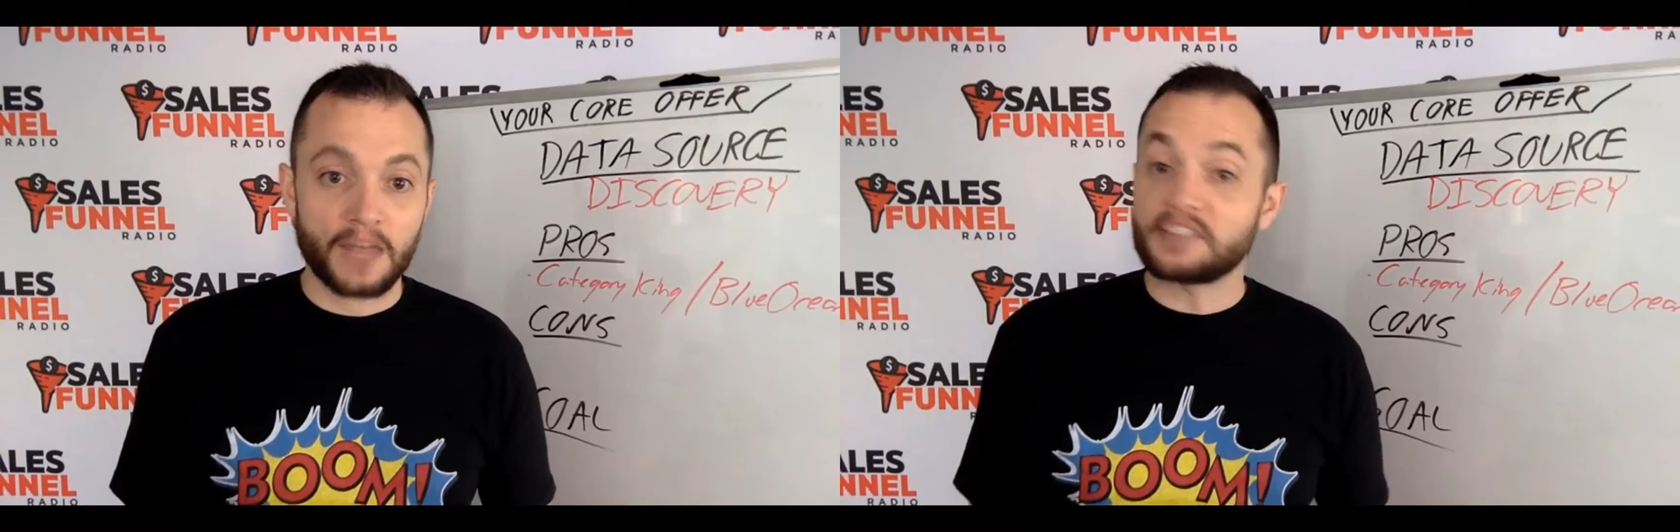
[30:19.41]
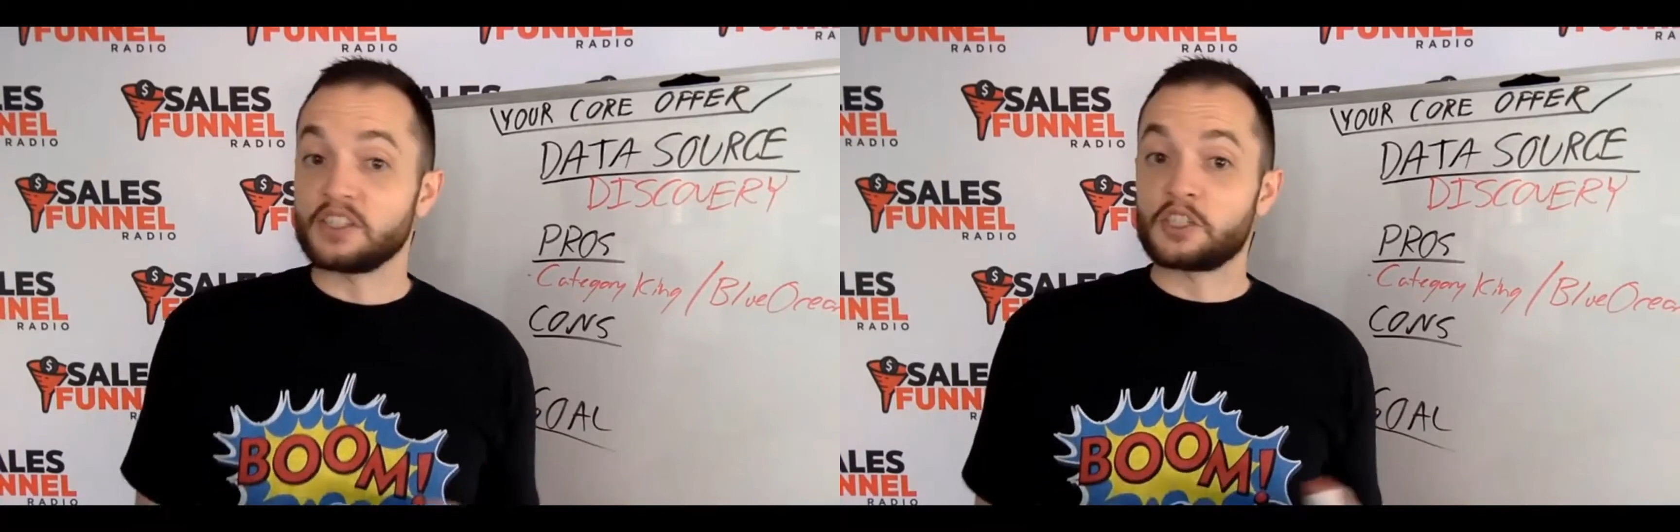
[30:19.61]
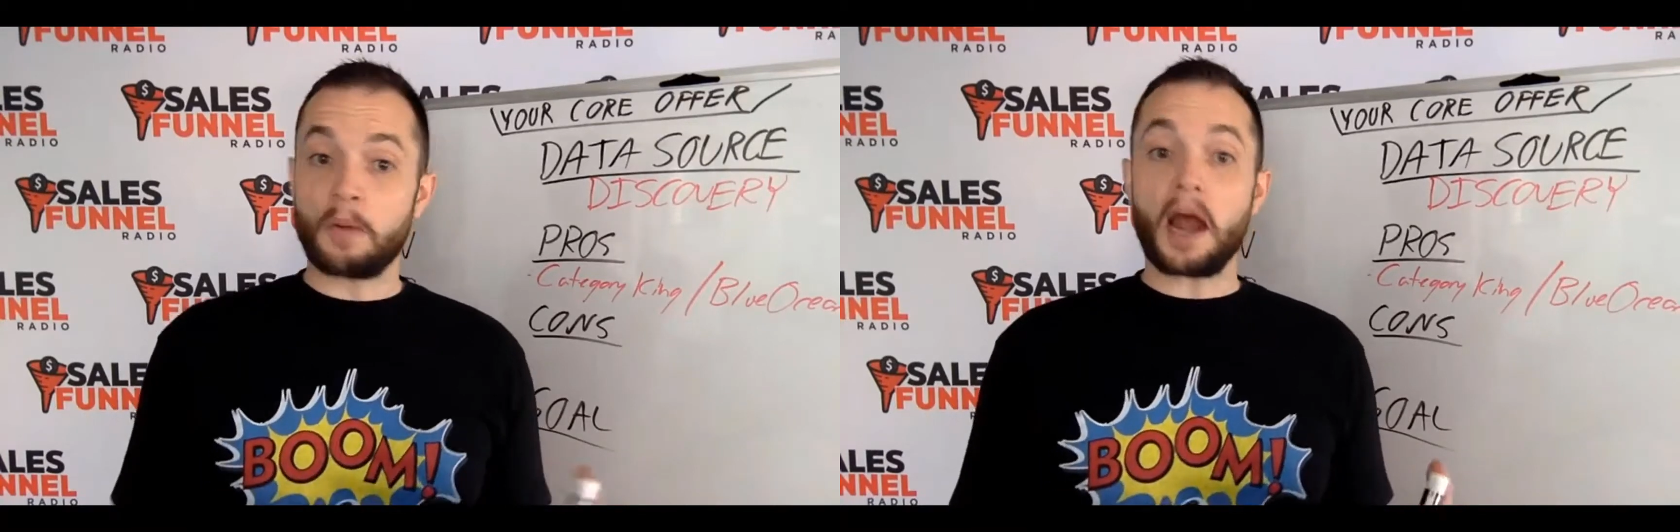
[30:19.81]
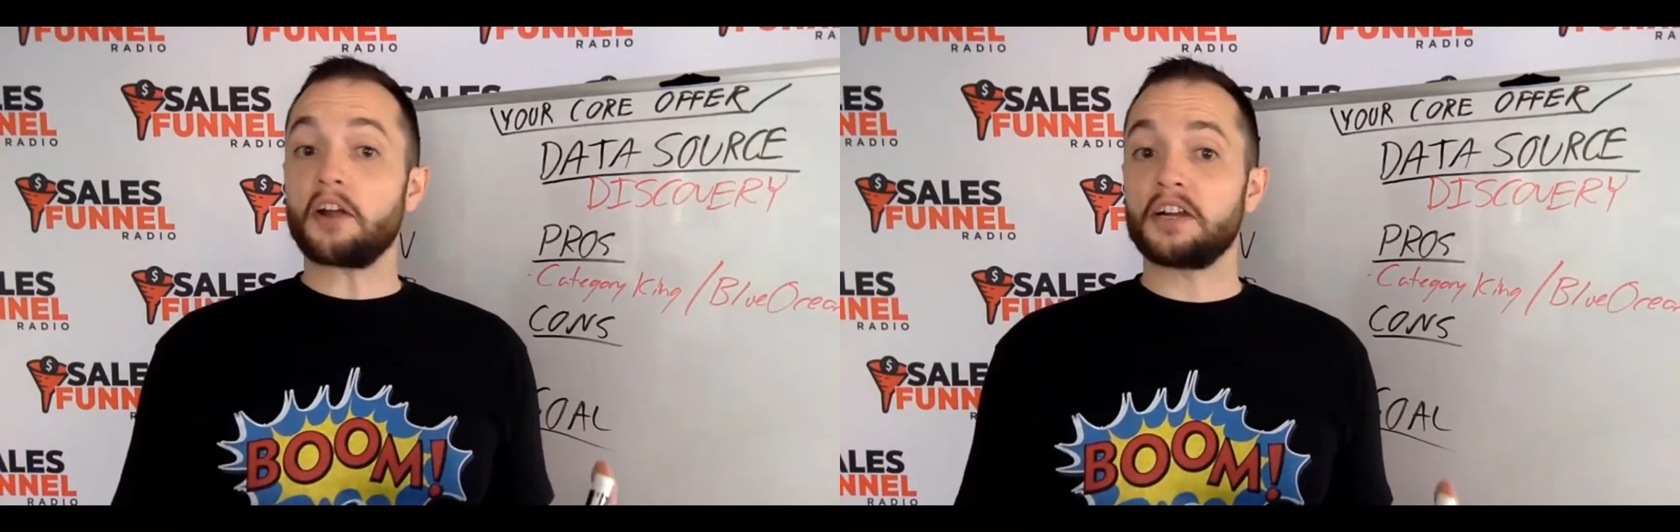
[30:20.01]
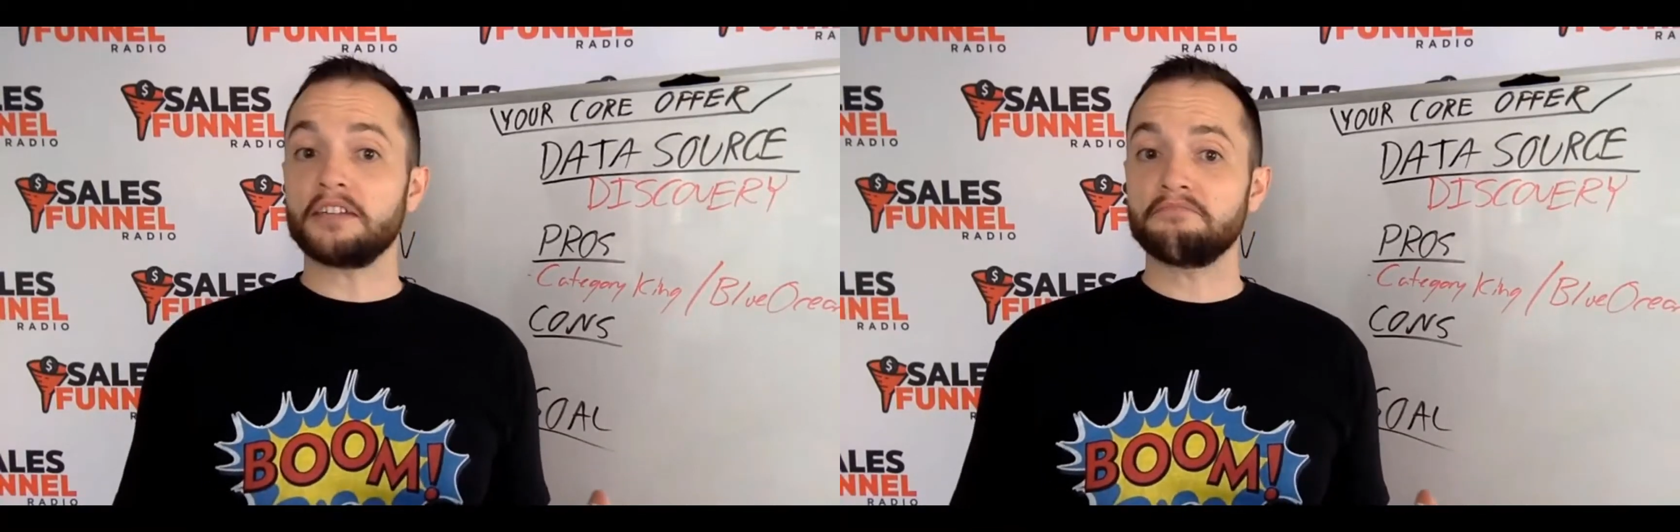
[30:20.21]
It's
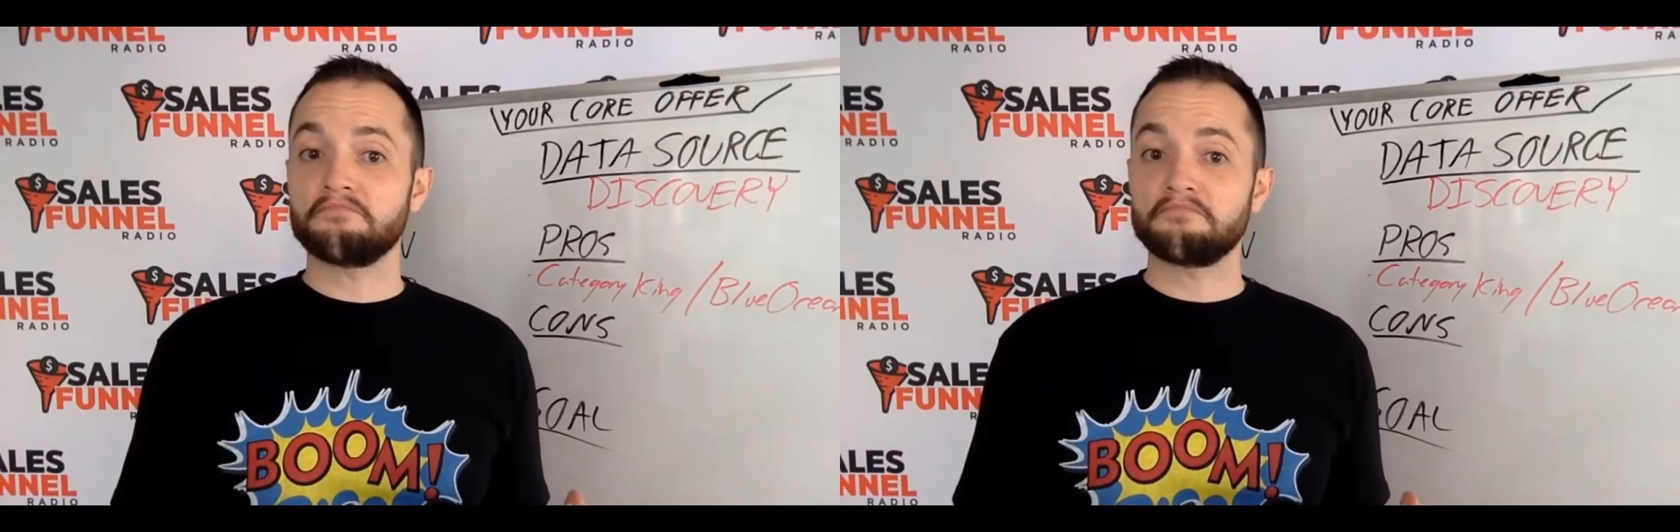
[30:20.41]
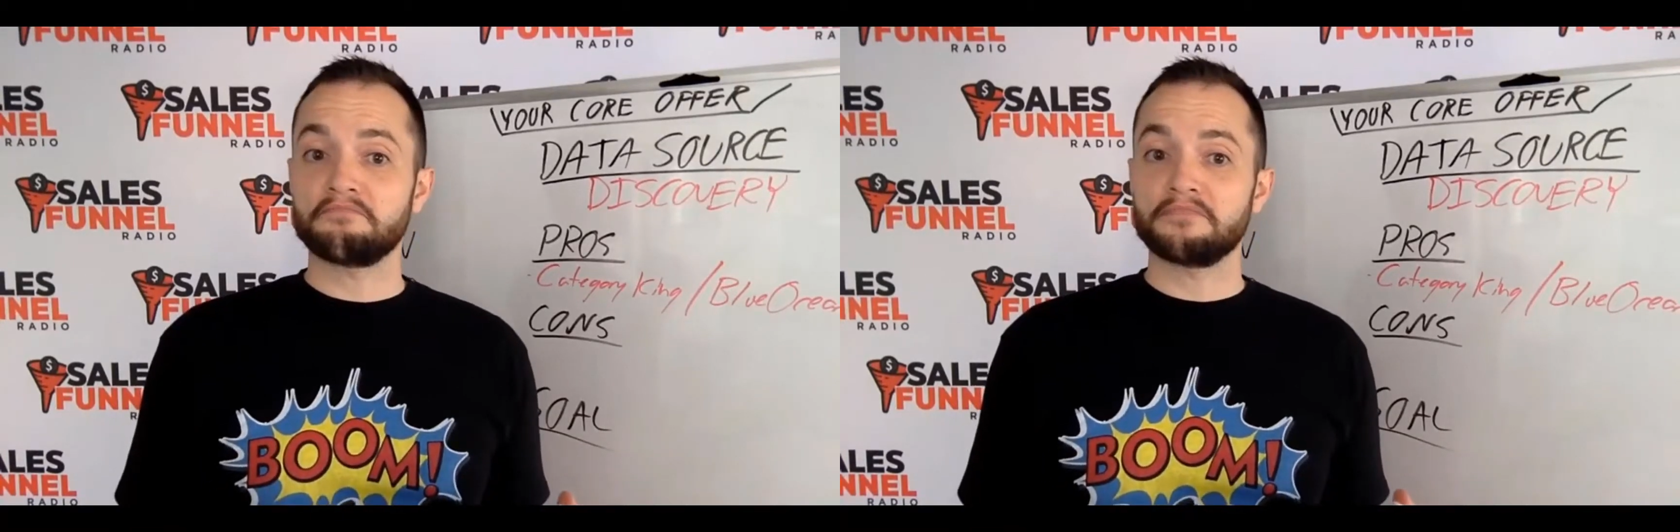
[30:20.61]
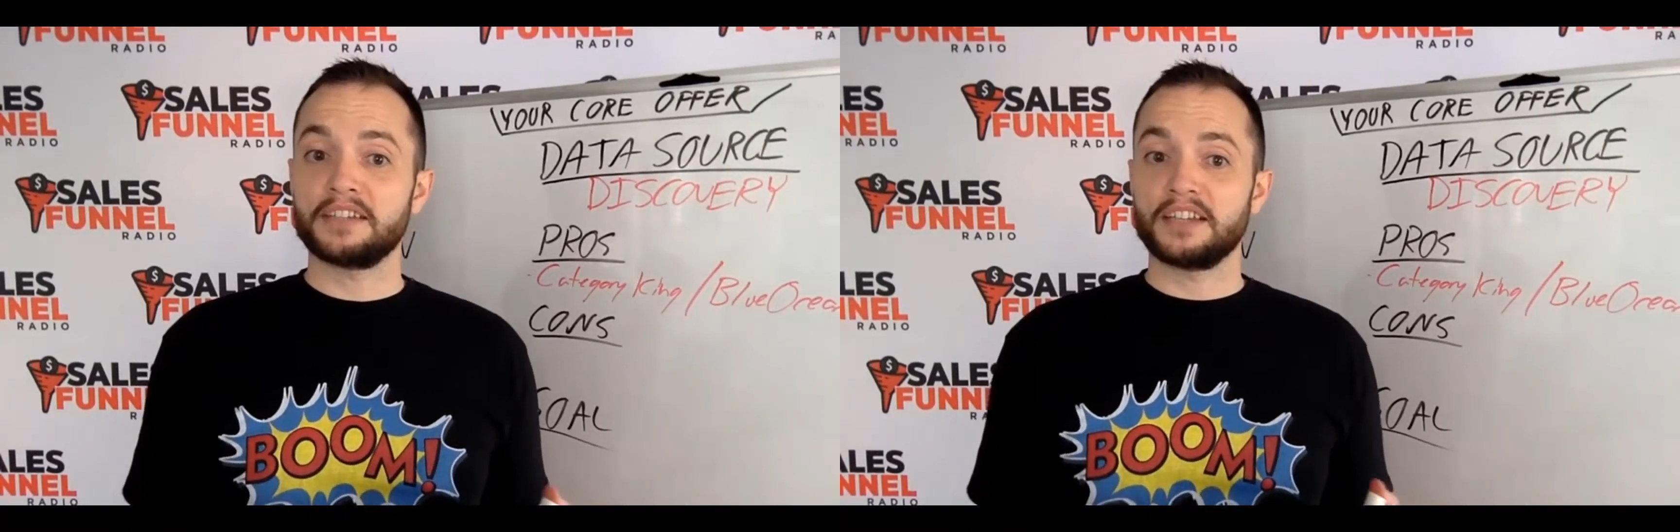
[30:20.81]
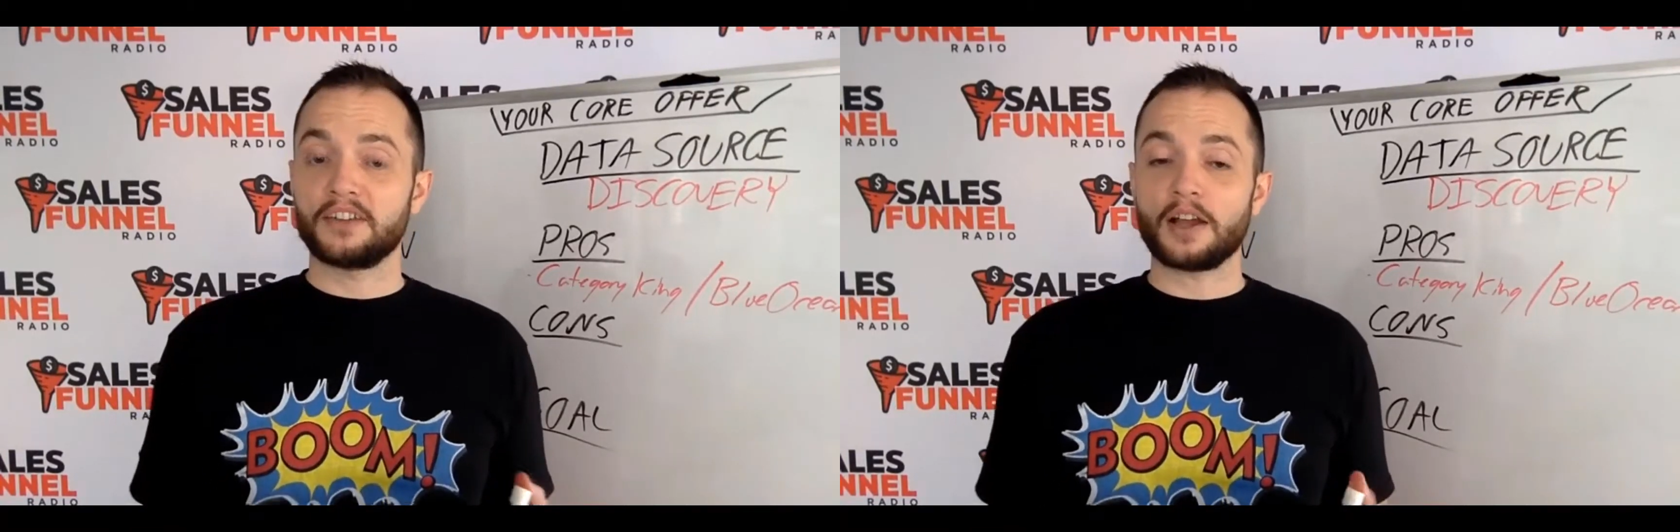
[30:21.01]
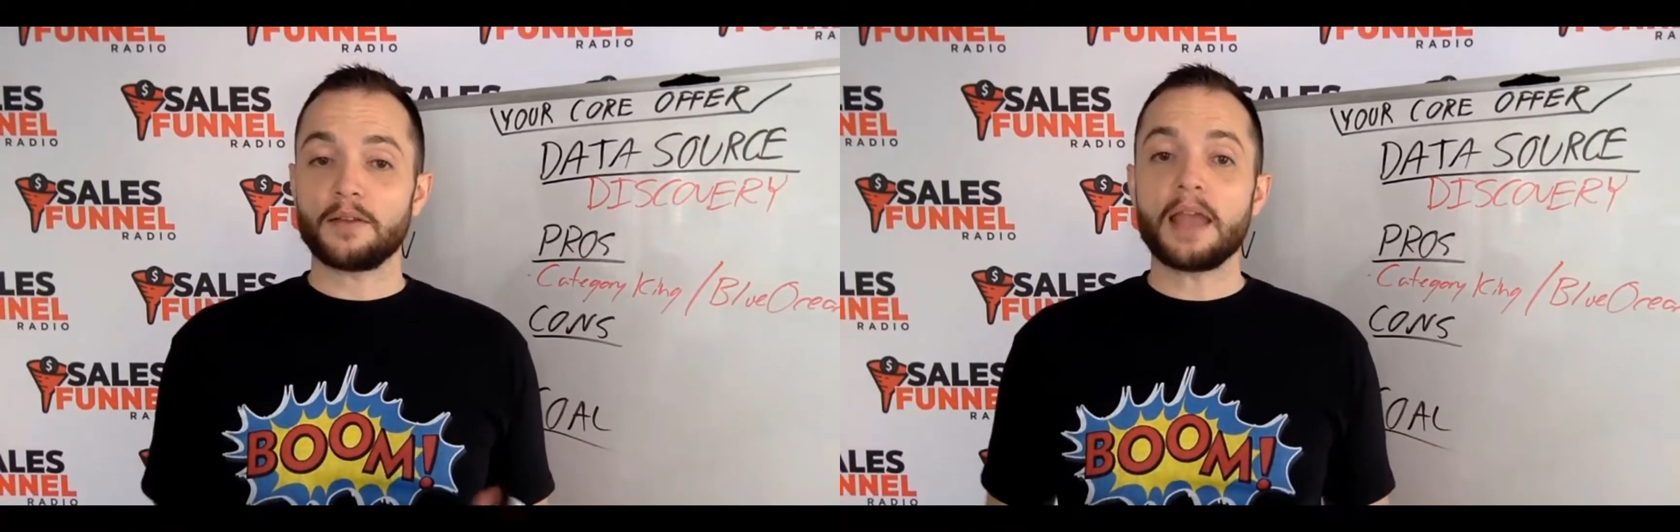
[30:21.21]
inspiring,
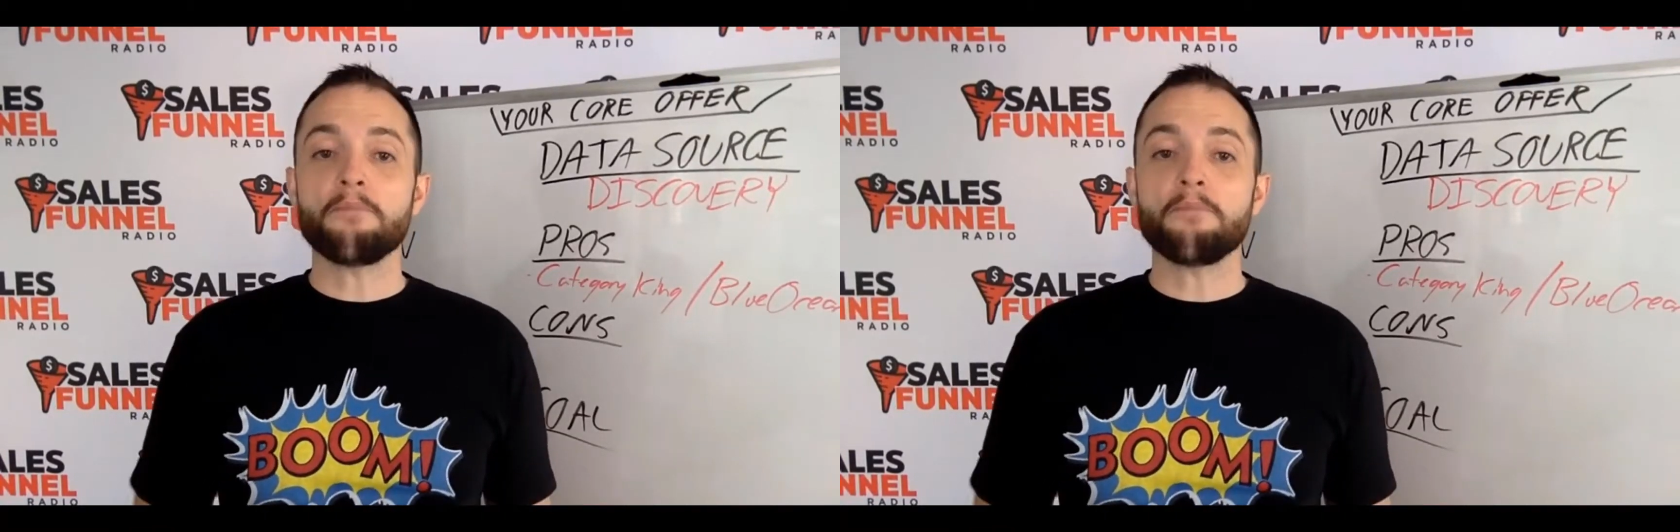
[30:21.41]
right?